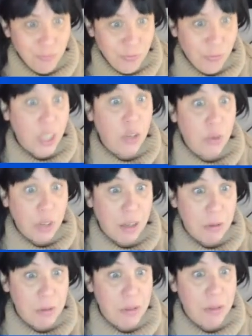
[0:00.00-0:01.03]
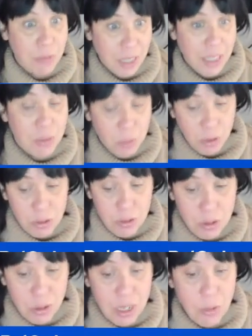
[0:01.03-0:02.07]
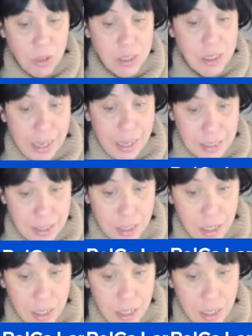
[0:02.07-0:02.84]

figure out, right, what to do and what's next.